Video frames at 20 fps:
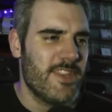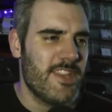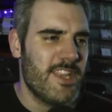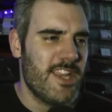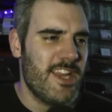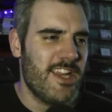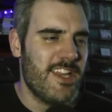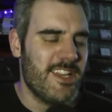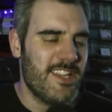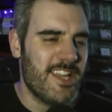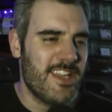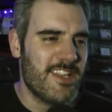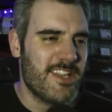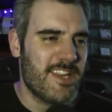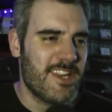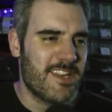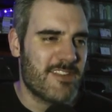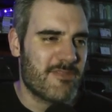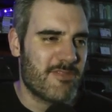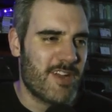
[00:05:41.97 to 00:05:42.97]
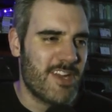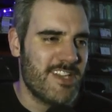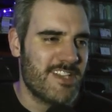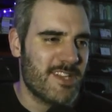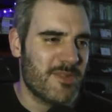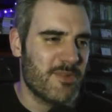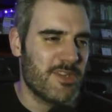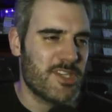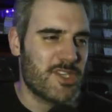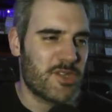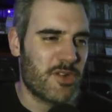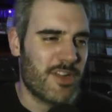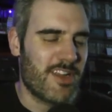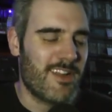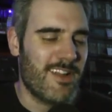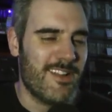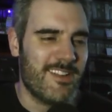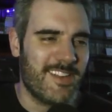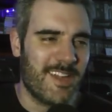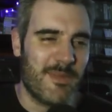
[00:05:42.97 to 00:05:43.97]
nearly at the end of this race, I'm going to try
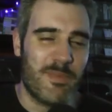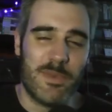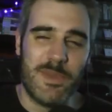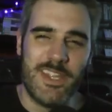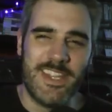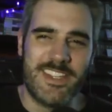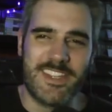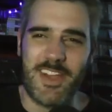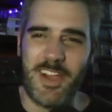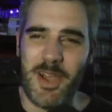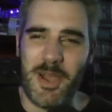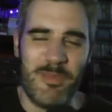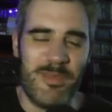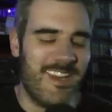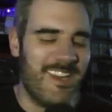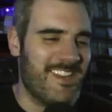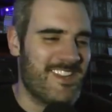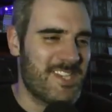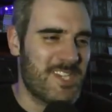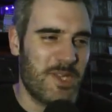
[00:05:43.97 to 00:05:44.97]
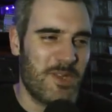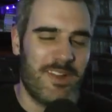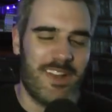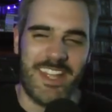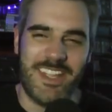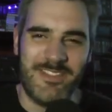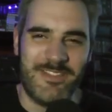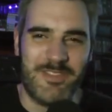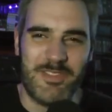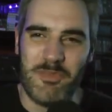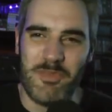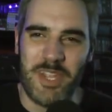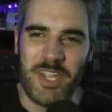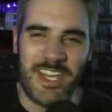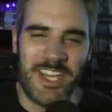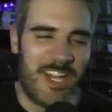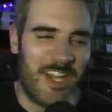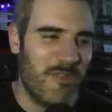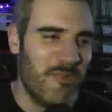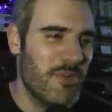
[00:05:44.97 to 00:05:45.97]
closing up on this guy, but it's too late for
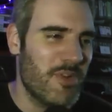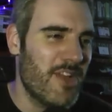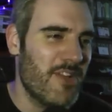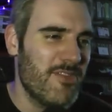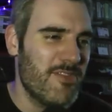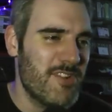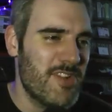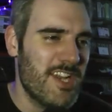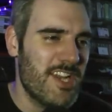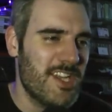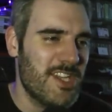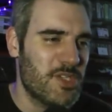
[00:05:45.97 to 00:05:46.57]
me now. But I've really